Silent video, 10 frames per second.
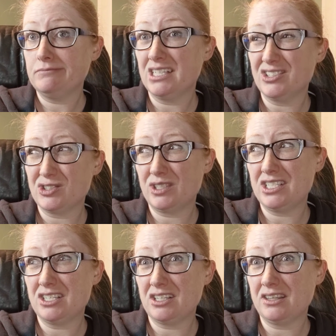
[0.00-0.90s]
I also
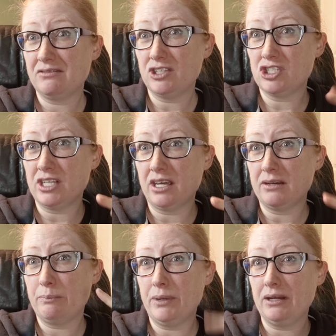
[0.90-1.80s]
need to clean the fish
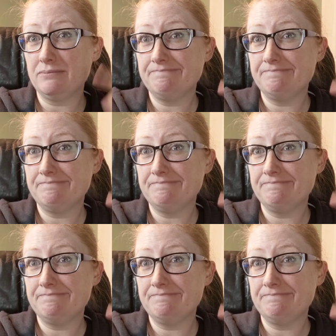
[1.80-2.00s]
tank, but